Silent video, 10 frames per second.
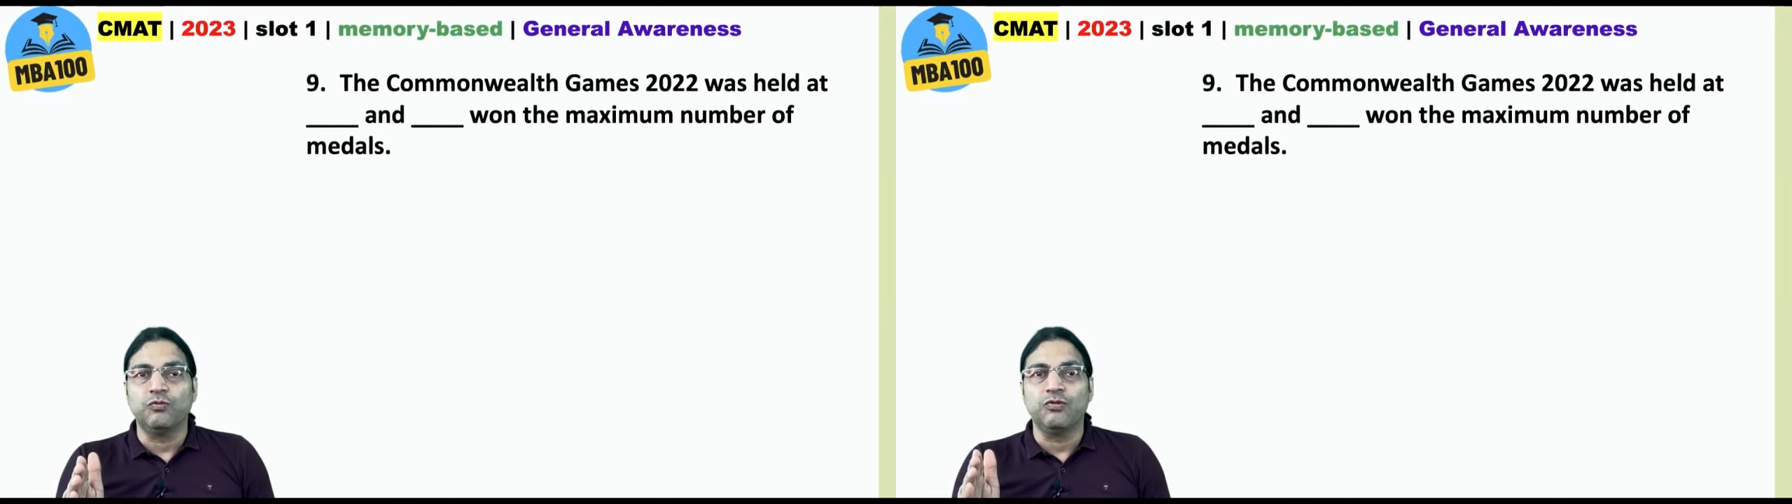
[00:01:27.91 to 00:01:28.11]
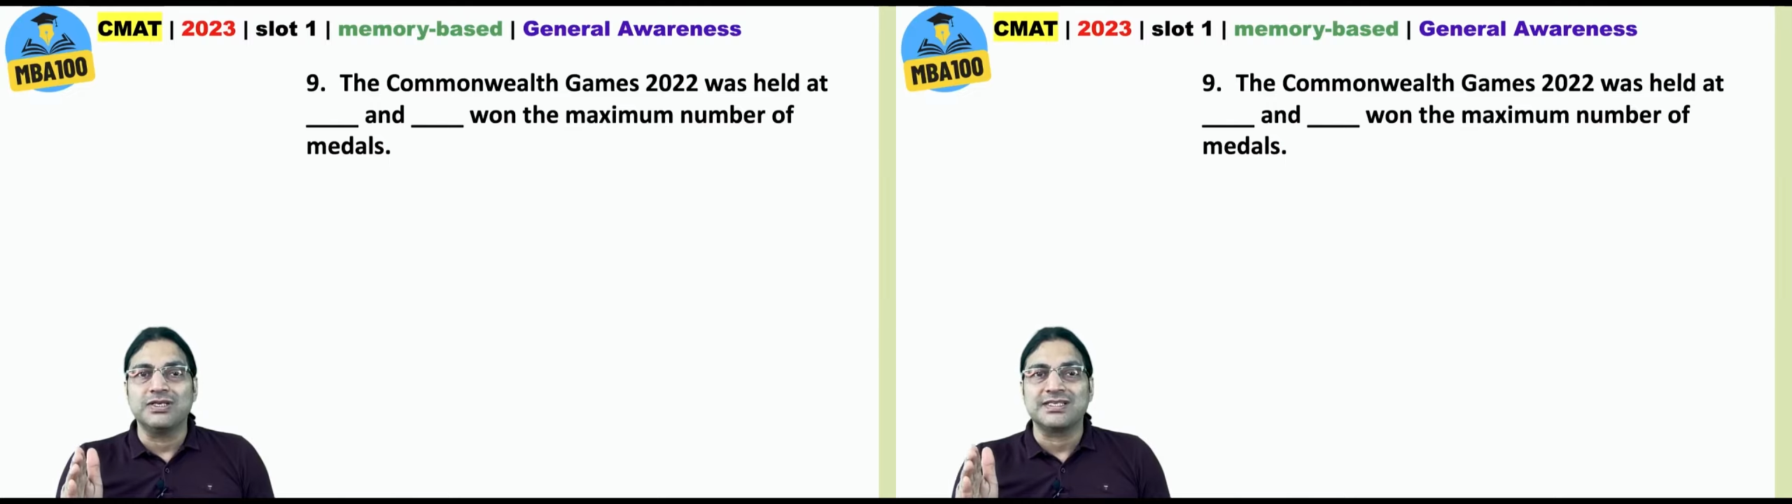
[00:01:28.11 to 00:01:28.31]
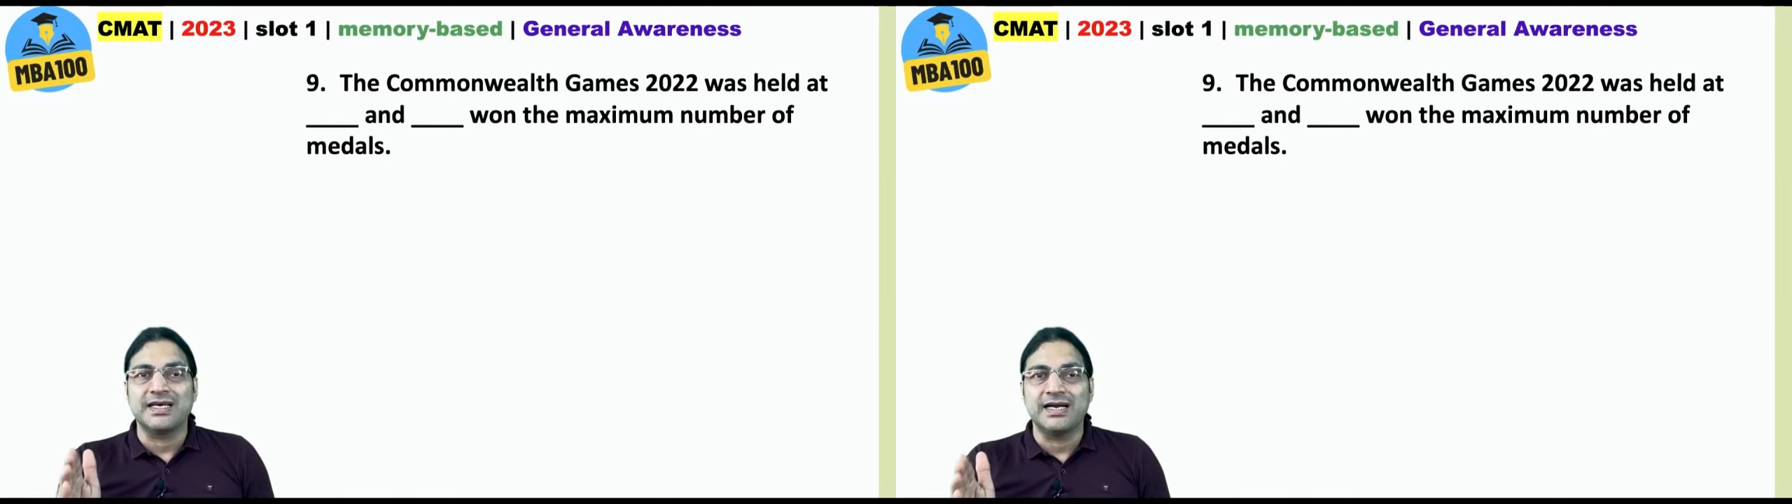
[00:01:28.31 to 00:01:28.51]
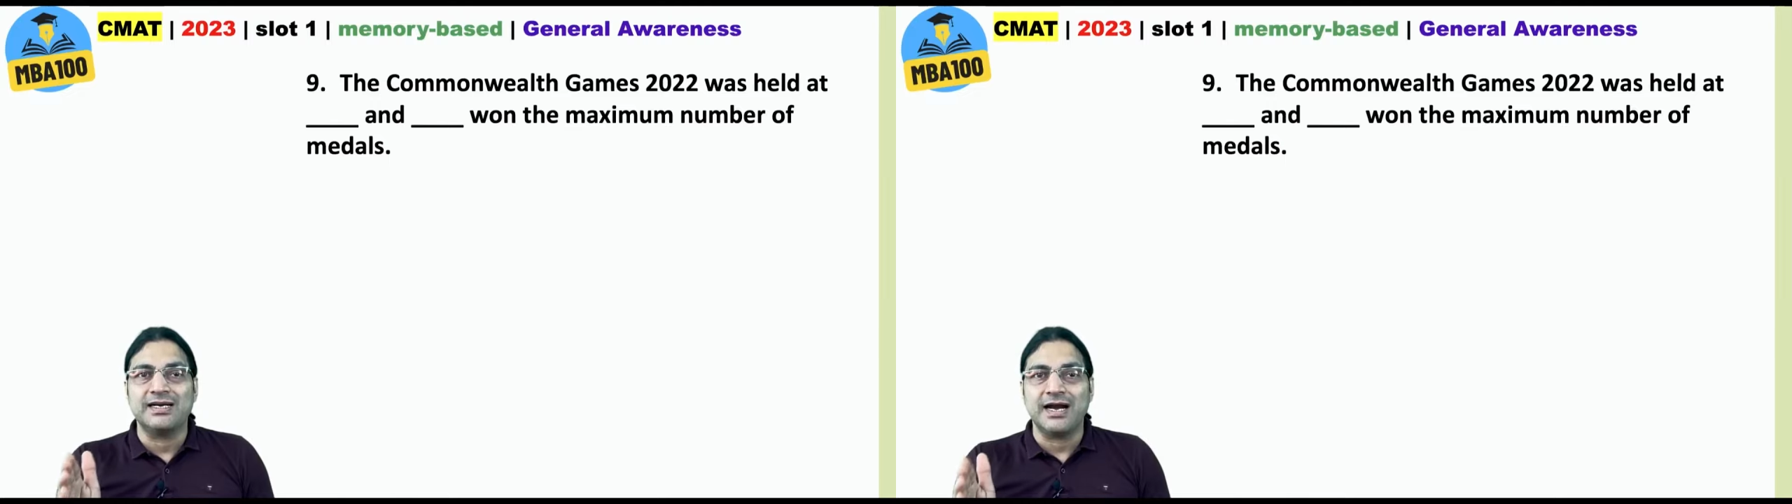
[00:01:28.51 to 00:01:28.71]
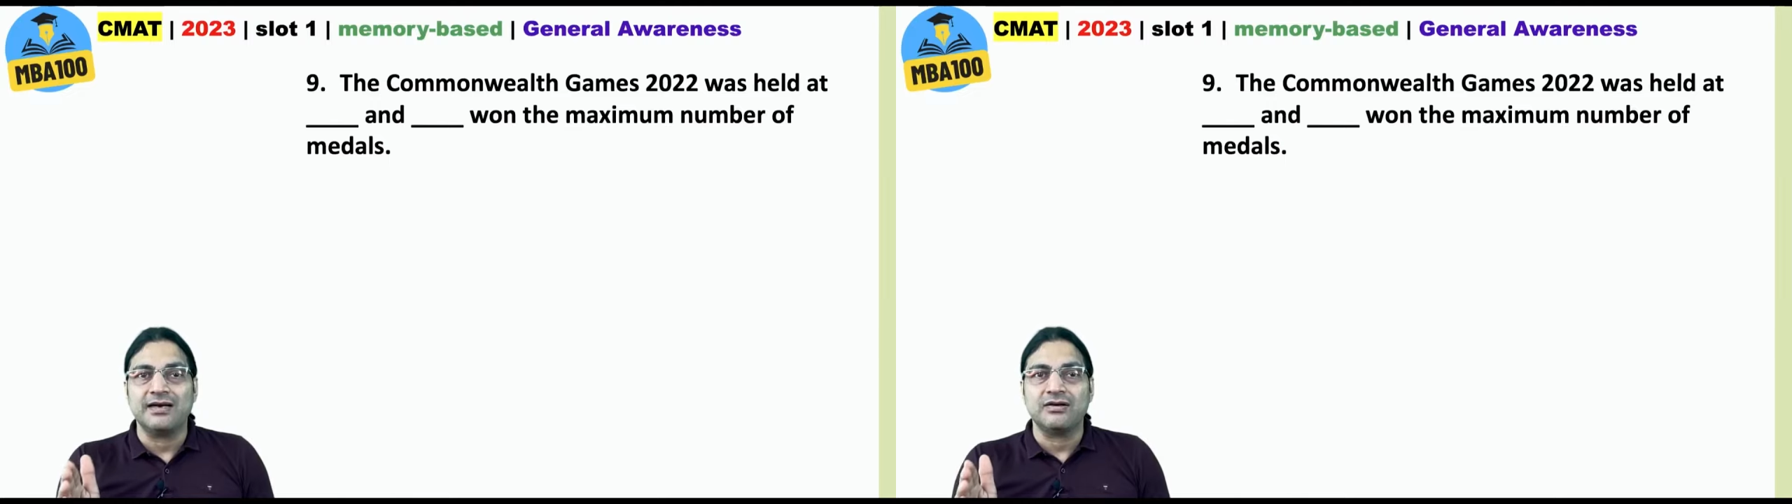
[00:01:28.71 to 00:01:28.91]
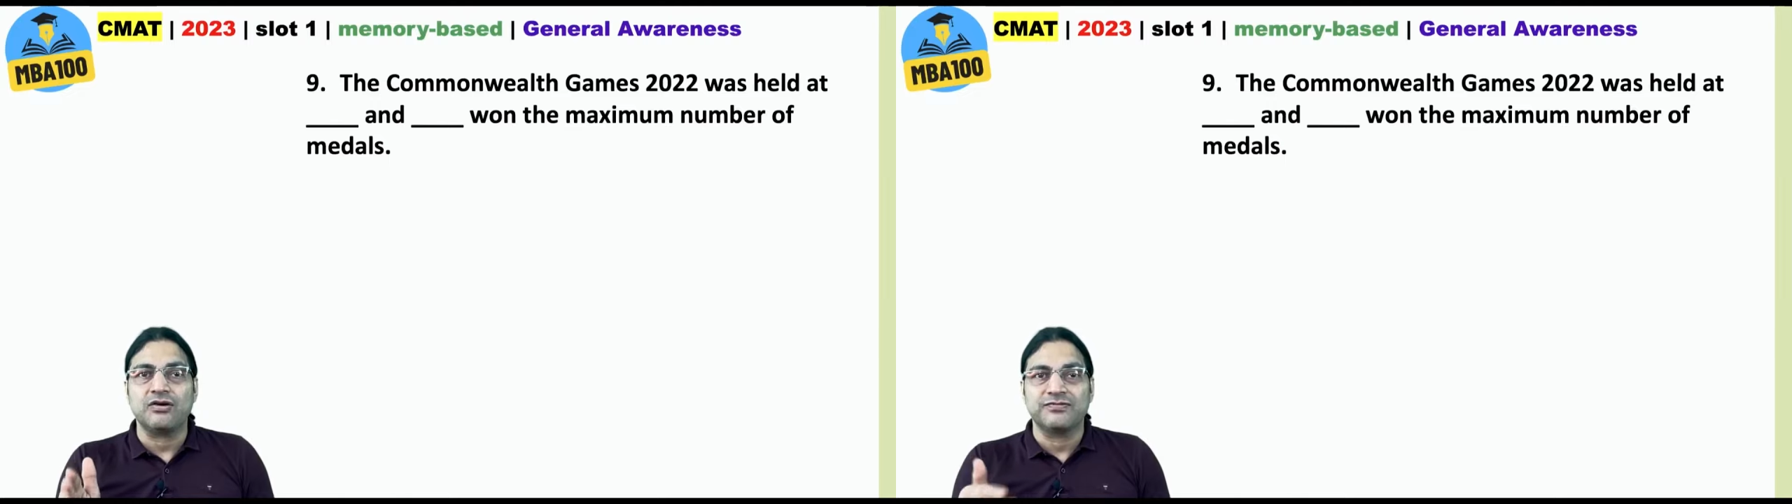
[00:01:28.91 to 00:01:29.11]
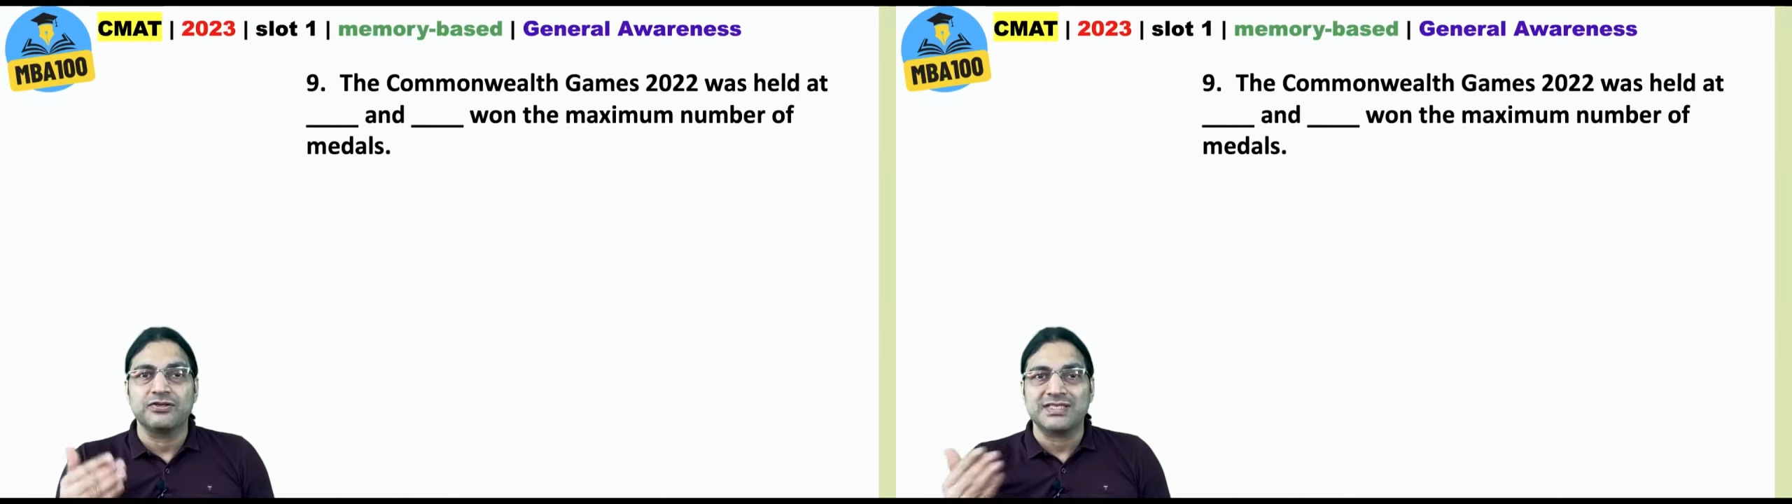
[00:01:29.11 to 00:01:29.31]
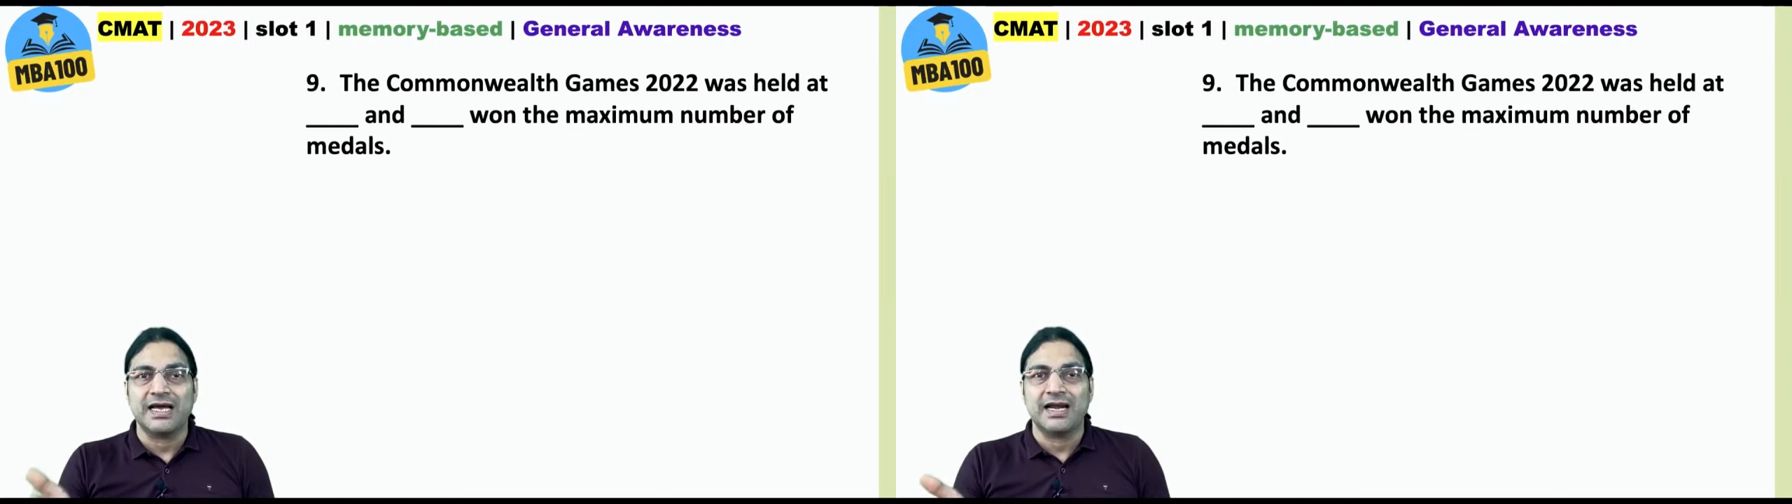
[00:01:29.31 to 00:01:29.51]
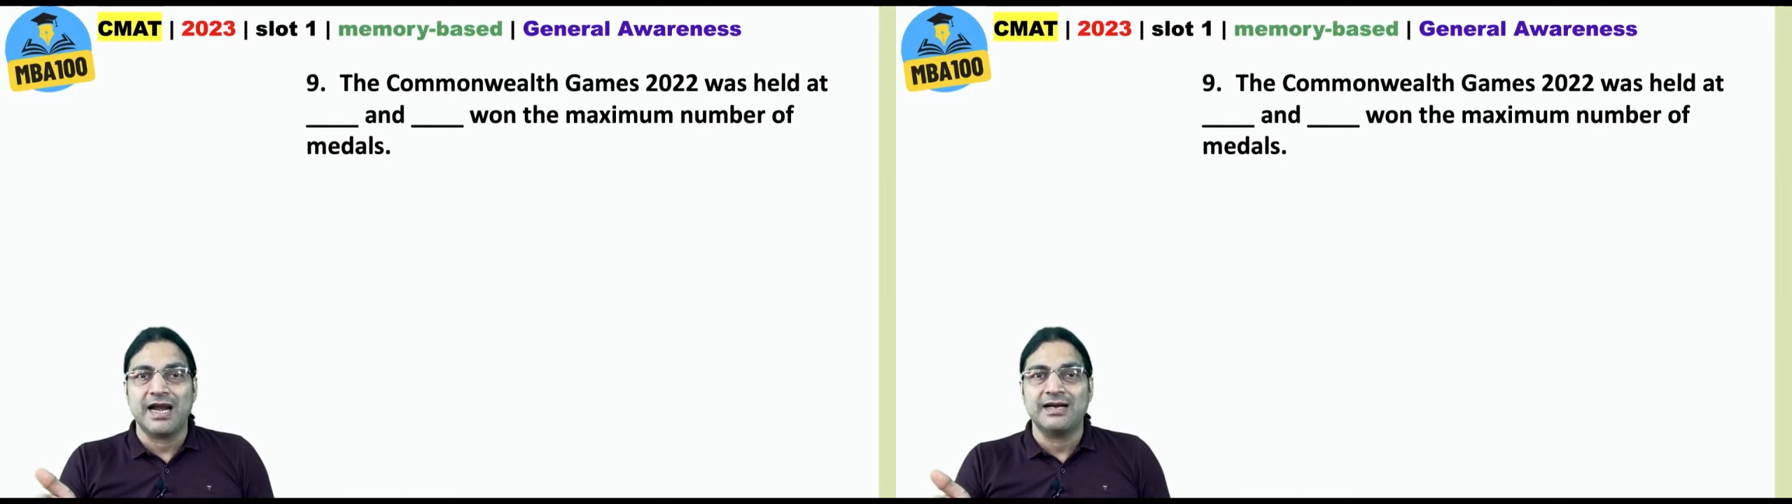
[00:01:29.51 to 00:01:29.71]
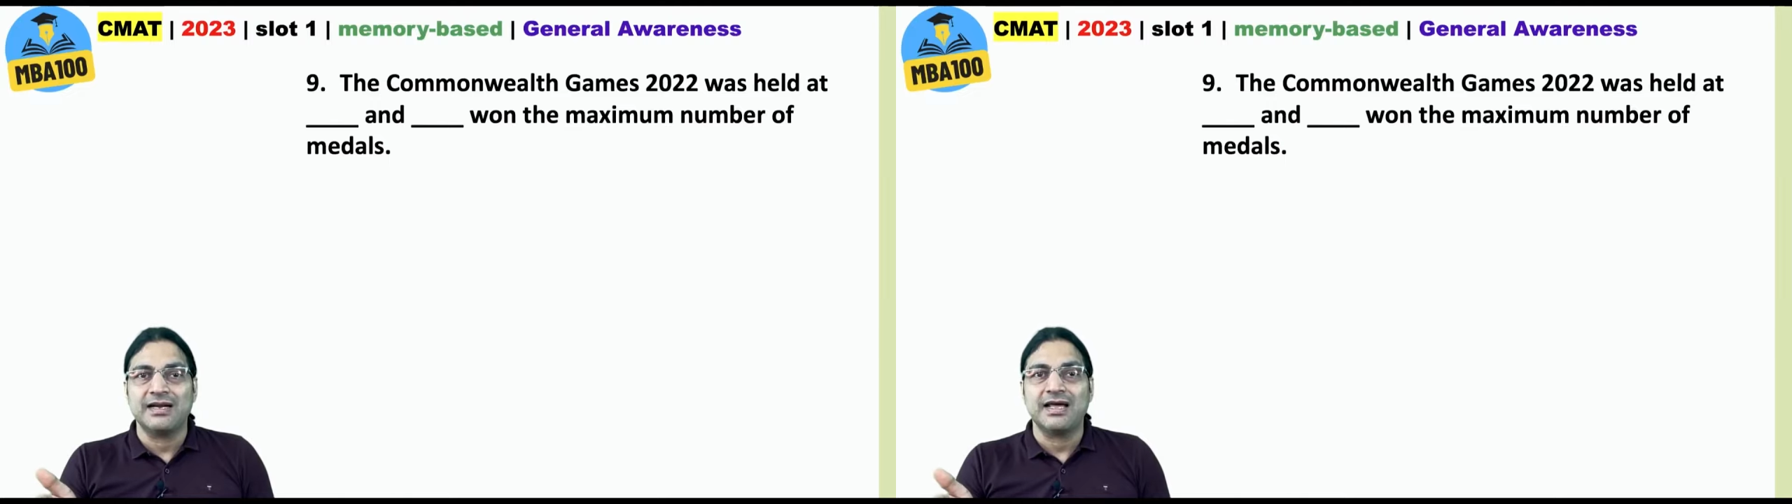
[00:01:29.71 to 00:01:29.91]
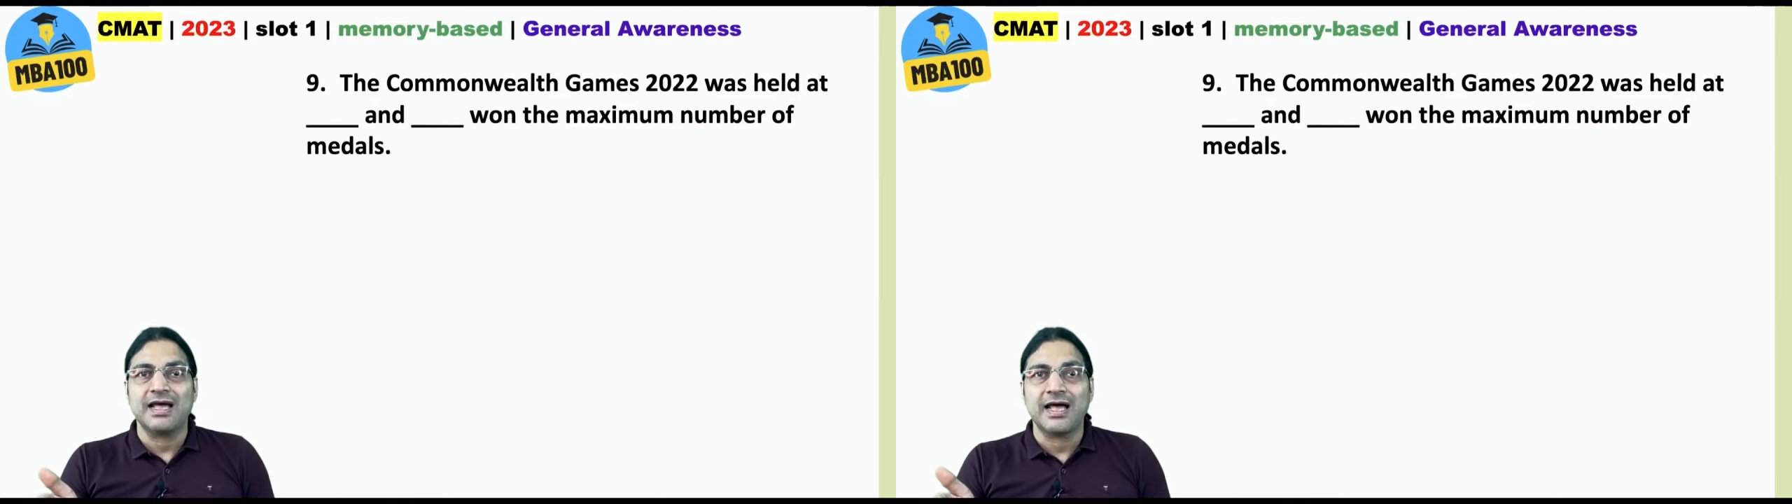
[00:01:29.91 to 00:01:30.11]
was held at, of course, England,